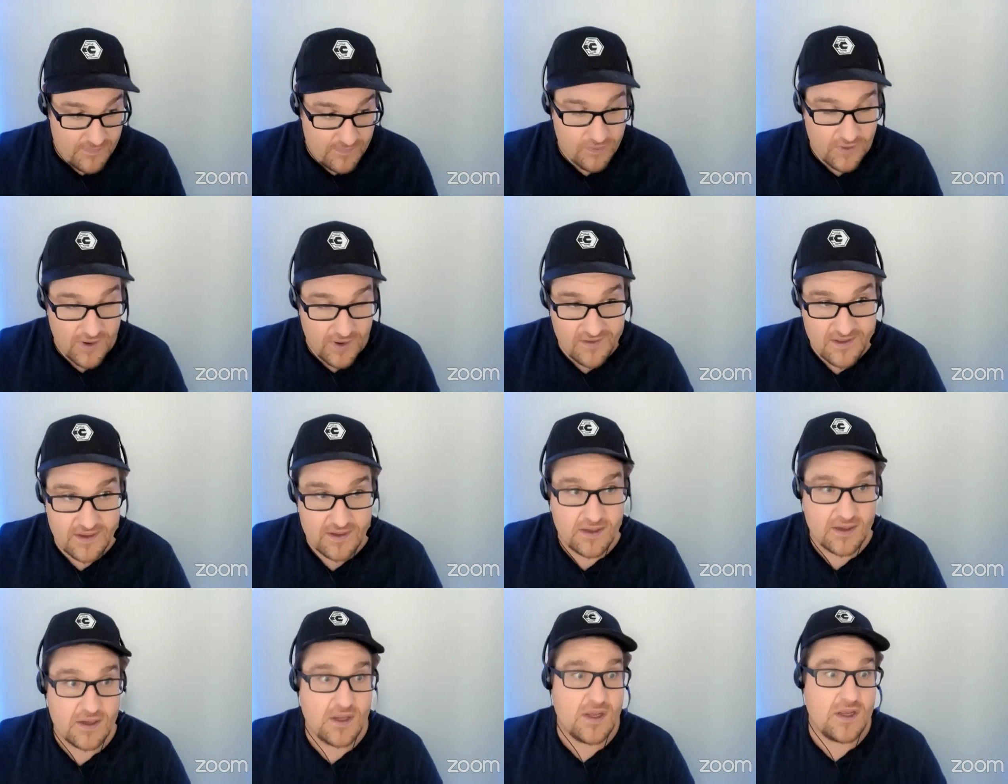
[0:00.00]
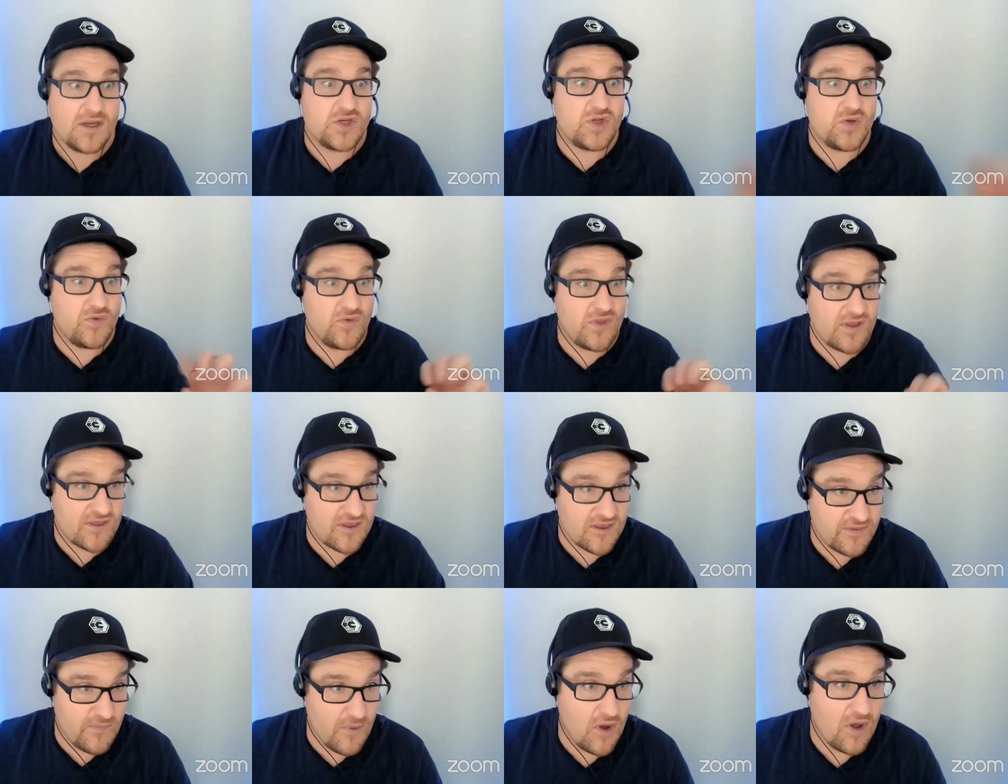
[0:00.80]
present, do the
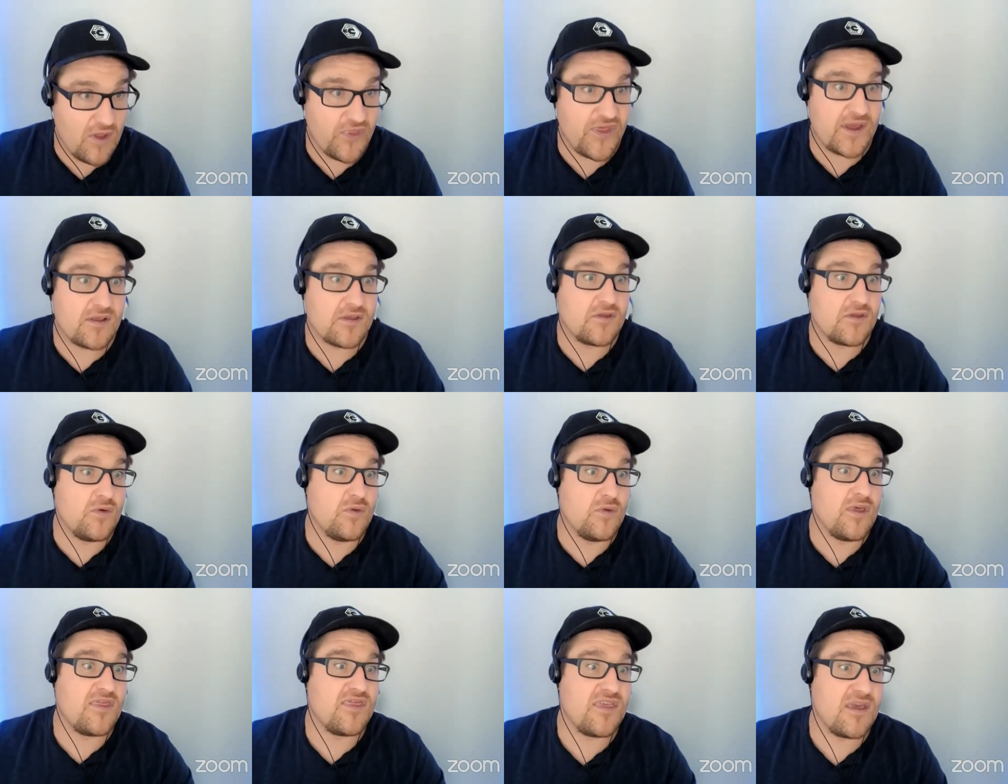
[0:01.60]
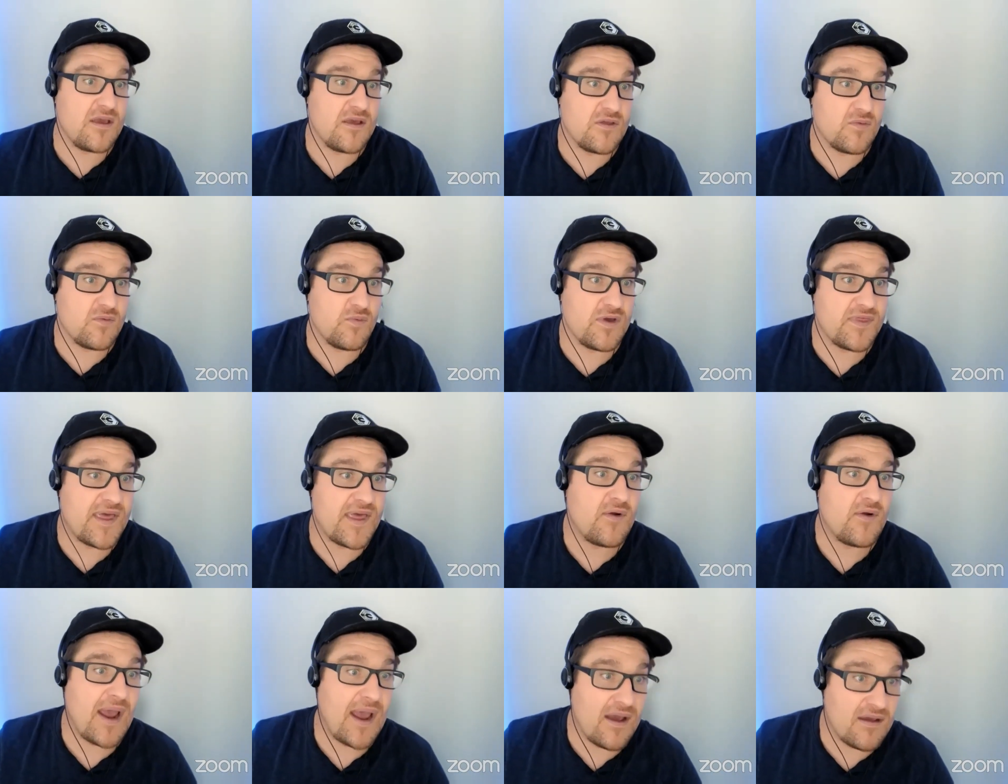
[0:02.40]
small things, do the things
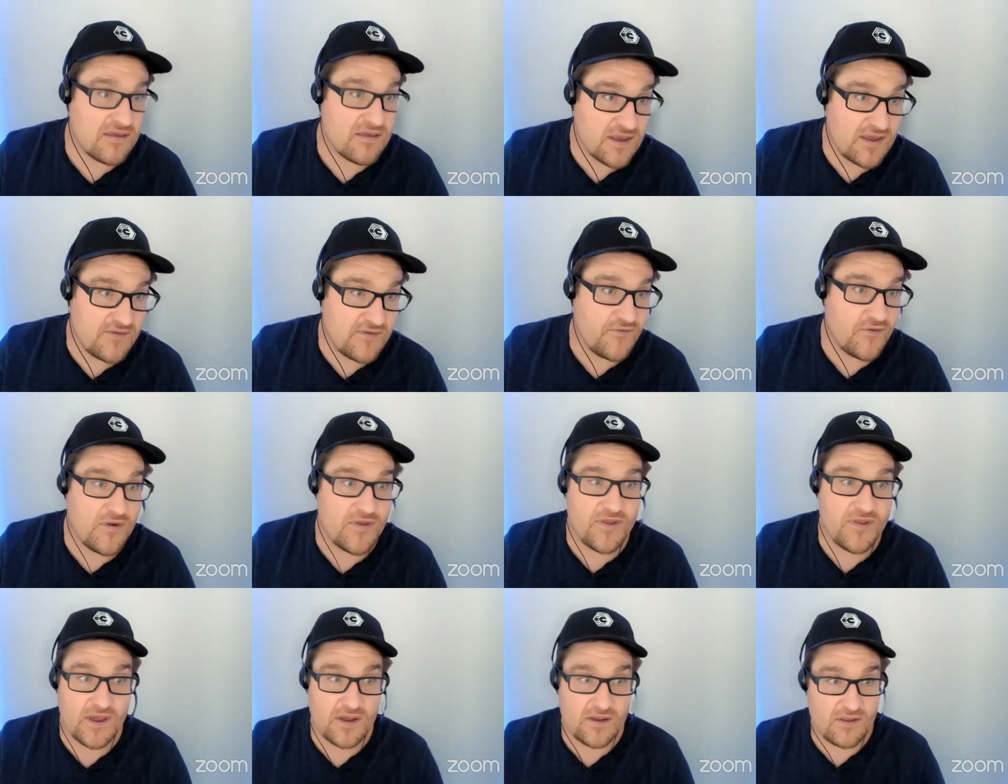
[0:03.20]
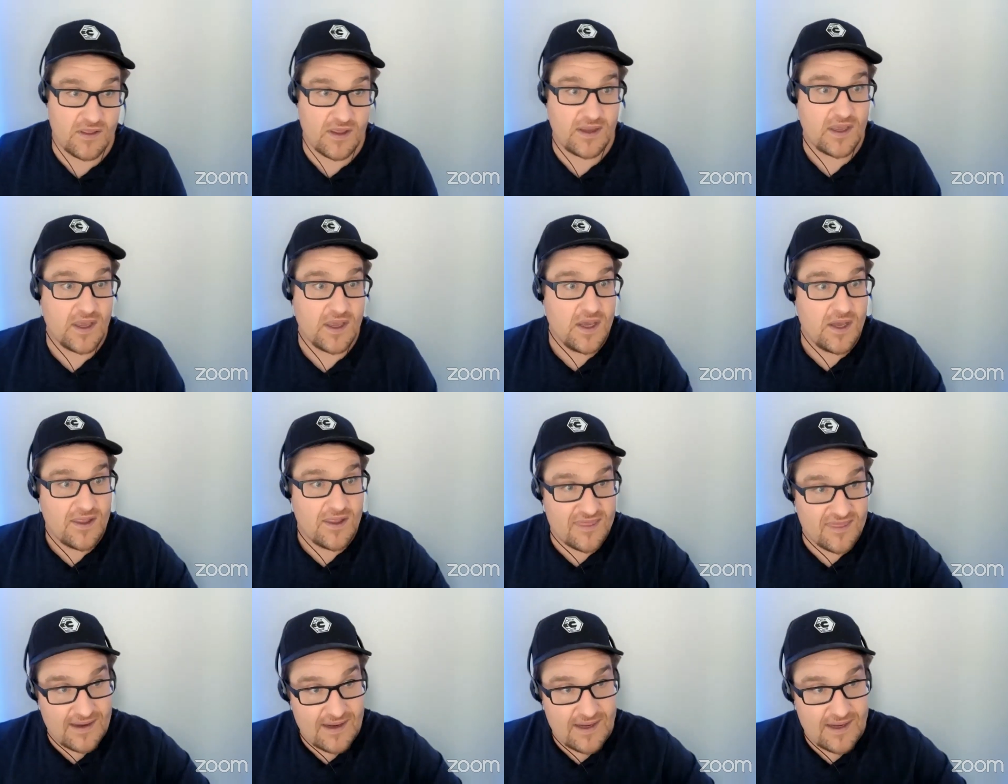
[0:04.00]
without asking for things. Like think